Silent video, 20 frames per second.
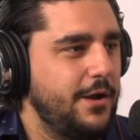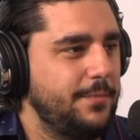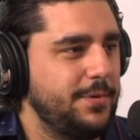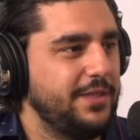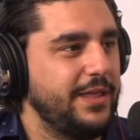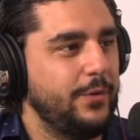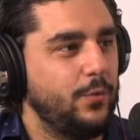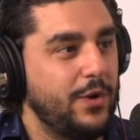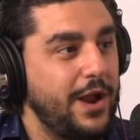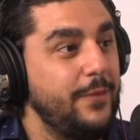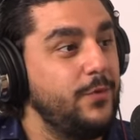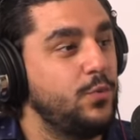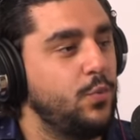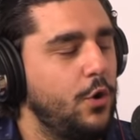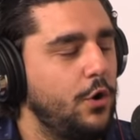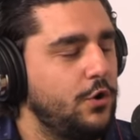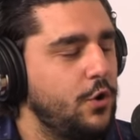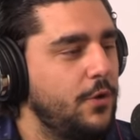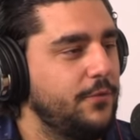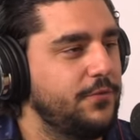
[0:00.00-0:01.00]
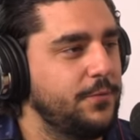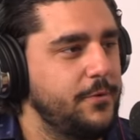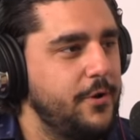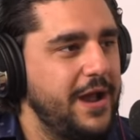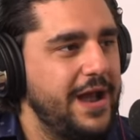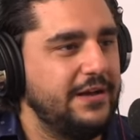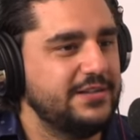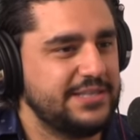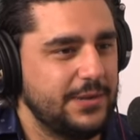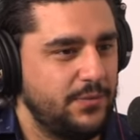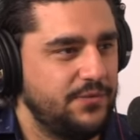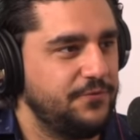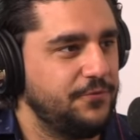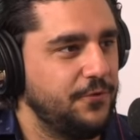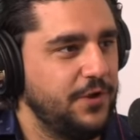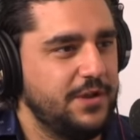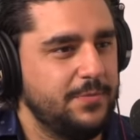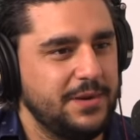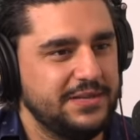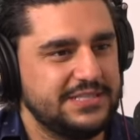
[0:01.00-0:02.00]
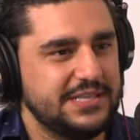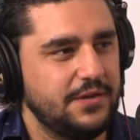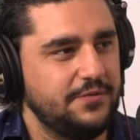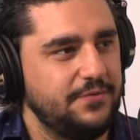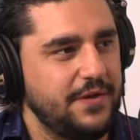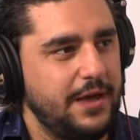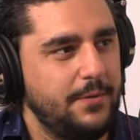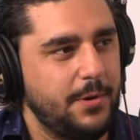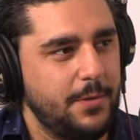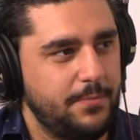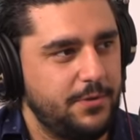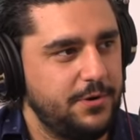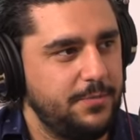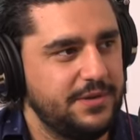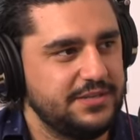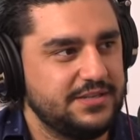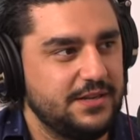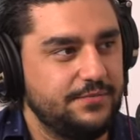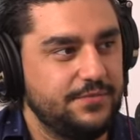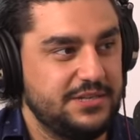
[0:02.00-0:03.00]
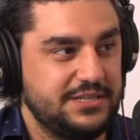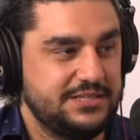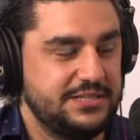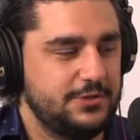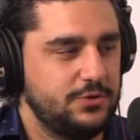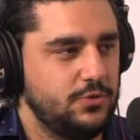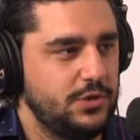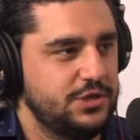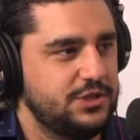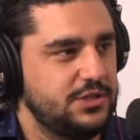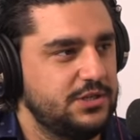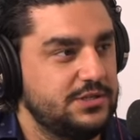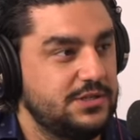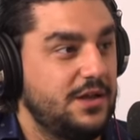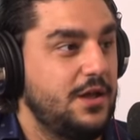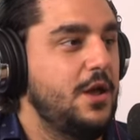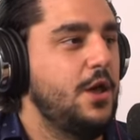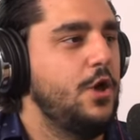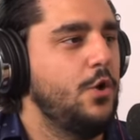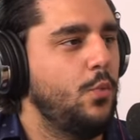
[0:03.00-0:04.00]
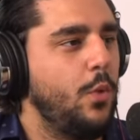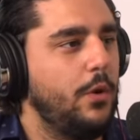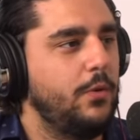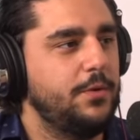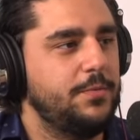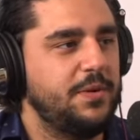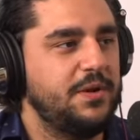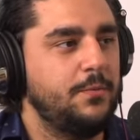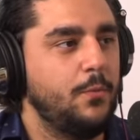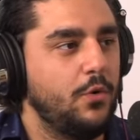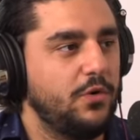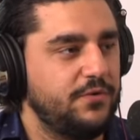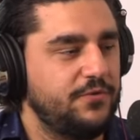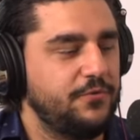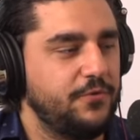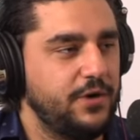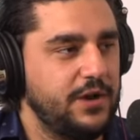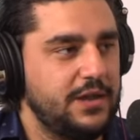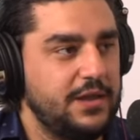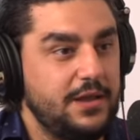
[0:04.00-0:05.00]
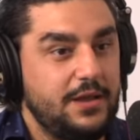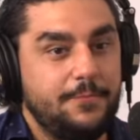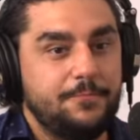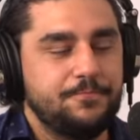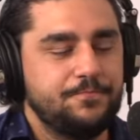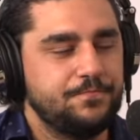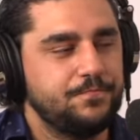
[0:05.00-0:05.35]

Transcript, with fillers: but like when I would walk home from your house, I would freak myself out by putting myself in these situations. What would be more freaky?